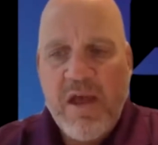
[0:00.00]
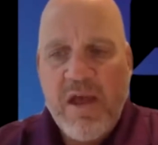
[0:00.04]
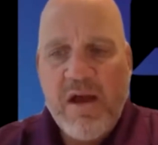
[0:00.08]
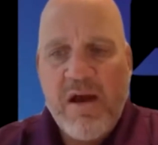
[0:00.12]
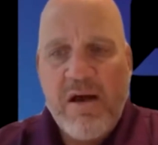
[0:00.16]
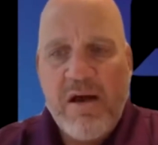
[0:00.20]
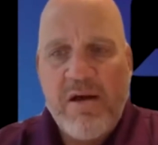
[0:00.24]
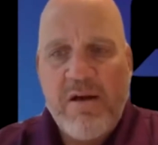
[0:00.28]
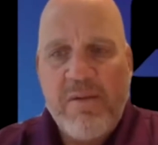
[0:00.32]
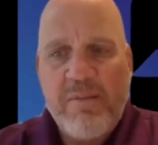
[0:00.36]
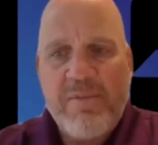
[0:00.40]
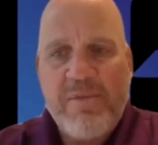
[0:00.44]

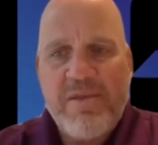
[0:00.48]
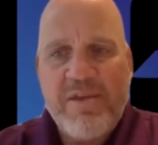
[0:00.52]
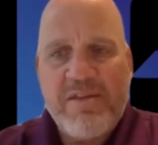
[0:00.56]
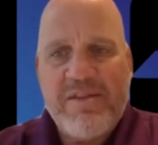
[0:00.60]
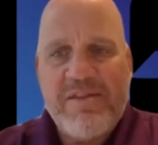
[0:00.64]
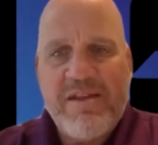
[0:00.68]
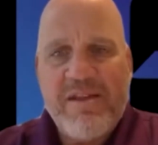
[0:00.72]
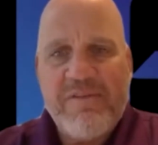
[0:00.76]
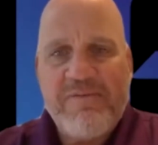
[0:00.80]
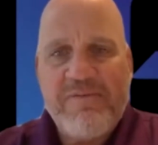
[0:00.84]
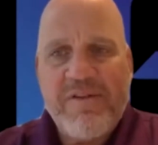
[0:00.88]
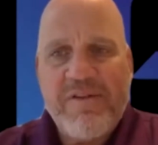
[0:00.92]

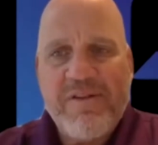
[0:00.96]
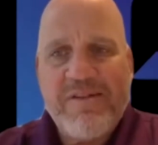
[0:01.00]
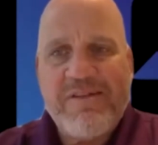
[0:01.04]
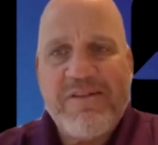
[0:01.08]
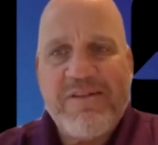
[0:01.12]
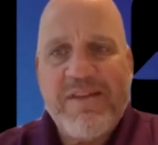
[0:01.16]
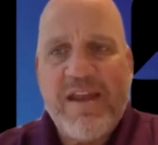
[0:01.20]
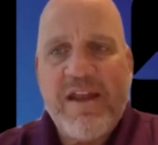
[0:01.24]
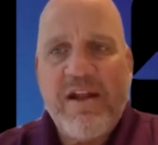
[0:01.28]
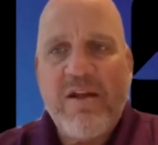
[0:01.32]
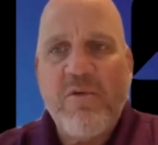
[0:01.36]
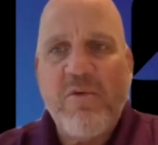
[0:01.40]
The difference
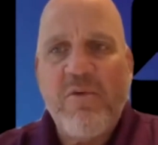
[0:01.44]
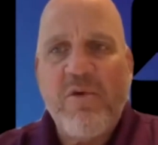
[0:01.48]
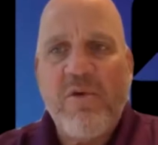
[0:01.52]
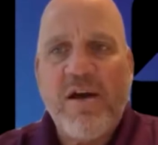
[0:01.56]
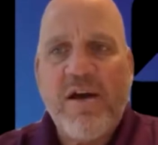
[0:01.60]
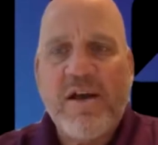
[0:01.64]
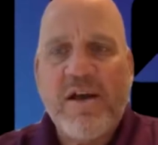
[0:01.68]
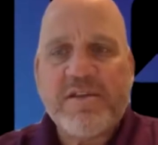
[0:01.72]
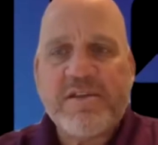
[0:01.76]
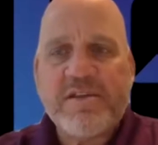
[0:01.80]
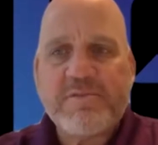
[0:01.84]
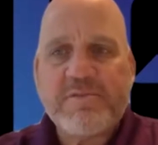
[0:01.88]
there
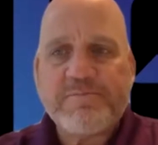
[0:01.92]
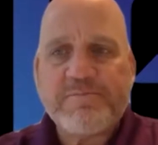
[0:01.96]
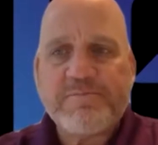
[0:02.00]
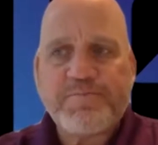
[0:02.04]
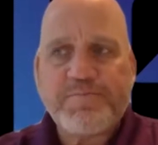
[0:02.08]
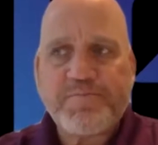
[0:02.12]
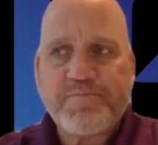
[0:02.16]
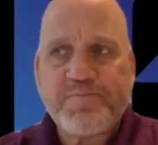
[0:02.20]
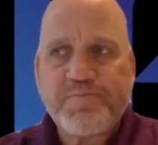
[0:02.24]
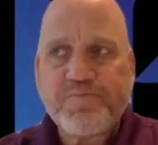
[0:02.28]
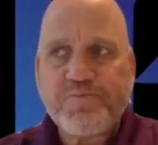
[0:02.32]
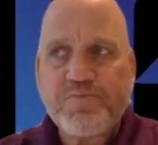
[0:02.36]
was
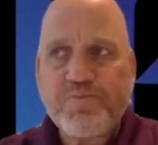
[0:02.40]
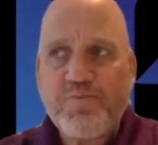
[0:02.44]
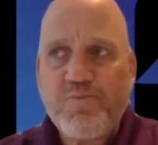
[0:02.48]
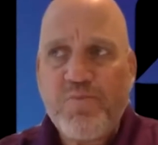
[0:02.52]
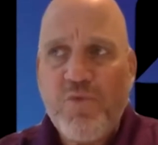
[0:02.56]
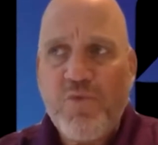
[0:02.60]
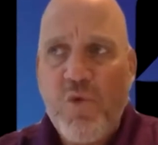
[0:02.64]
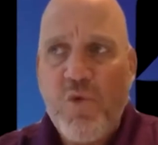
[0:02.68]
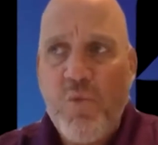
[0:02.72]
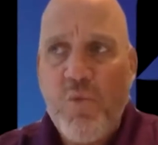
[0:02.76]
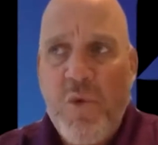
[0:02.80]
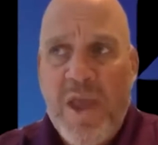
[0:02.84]

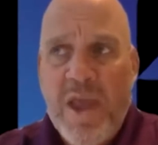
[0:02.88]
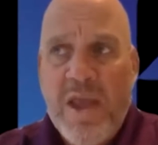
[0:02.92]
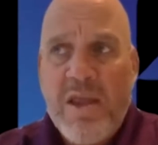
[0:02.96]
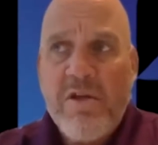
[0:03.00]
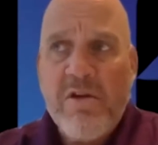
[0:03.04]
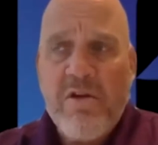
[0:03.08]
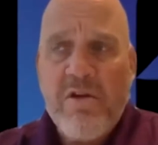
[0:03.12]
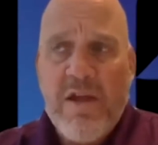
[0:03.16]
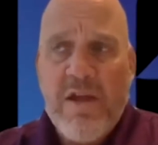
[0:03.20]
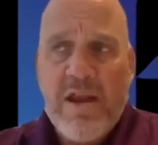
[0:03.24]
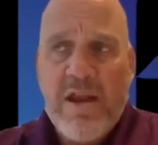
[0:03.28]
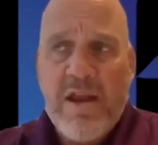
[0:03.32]
we
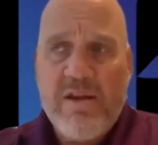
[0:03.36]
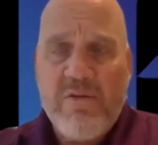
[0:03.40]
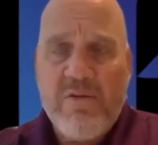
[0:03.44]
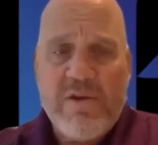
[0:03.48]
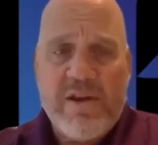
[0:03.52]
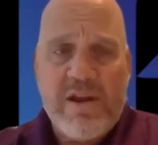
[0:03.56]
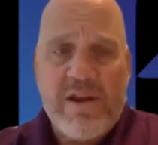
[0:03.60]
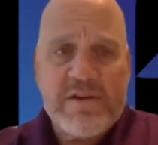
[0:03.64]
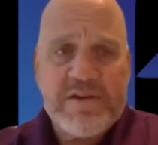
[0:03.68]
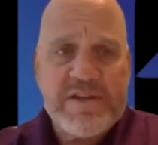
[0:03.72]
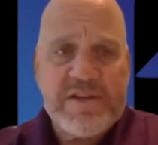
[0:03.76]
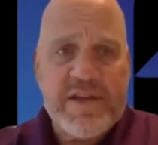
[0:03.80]
integrated it
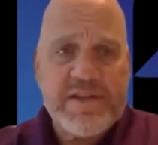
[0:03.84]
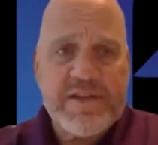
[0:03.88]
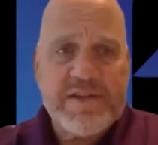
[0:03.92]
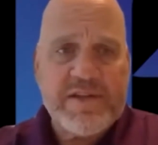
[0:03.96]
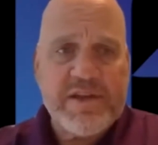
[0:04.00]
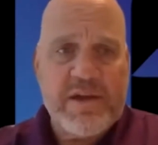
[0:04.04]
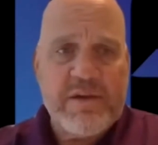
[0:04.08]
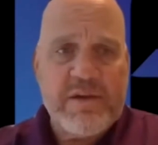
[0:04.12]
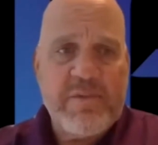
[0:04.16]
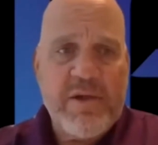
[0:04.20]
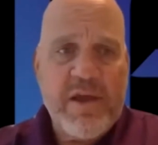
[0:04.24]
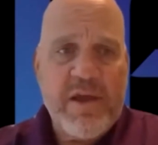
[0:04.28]
with our
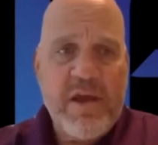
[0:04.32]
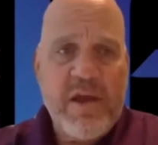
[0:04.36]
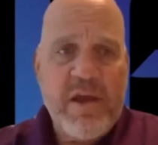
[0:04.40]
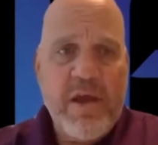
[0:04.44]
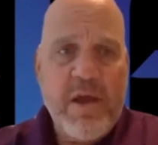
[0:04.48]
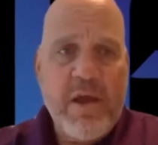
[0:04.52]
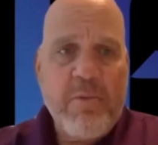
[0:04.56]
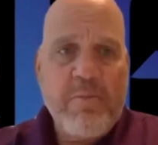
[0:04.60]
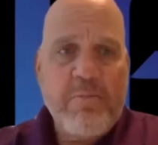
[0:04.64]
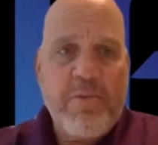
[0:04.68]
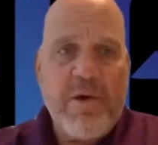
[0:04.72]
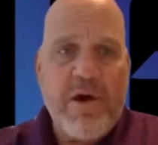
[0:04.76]
system,
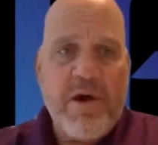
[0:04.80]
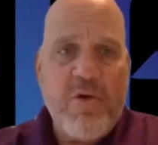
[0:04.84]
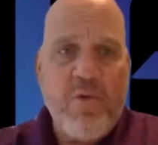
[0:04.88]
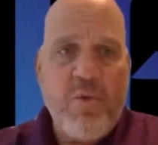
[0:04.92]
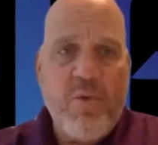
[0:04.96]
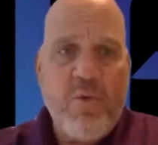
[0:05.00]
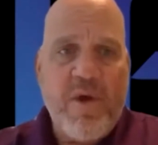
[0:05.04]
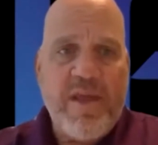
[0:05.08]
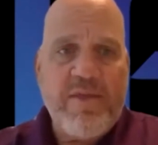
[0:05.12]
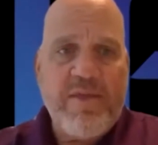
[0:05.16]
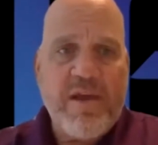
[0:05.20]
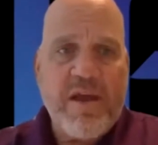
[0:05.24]
but
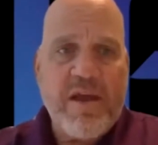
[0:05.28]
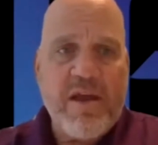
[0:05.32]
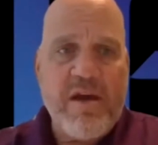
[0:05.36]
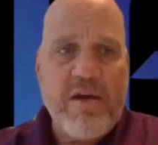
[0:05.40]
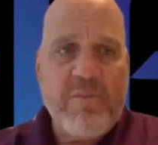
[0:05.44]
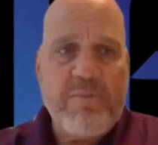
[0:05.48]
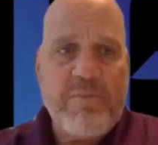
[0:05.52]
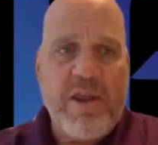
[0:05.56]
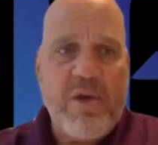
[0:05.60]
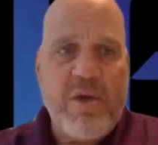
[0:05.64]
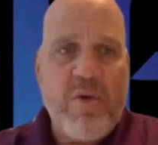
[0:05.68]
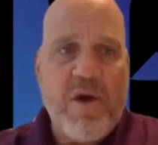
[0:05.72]
when the
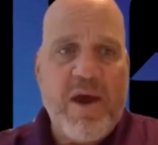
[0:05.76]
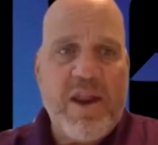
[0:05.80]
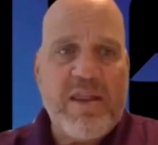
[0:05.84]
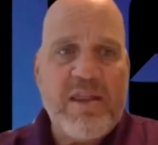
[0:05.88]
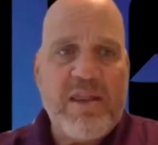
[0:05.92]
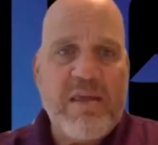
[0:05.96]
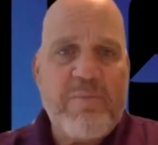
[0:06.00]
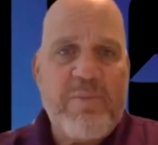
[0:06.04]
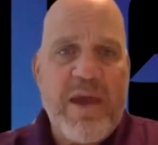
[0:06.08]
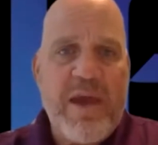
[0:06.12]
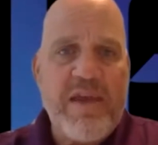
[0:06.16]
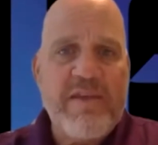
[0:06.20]
company wanted
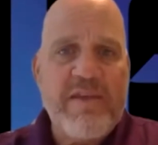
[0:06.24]
to pay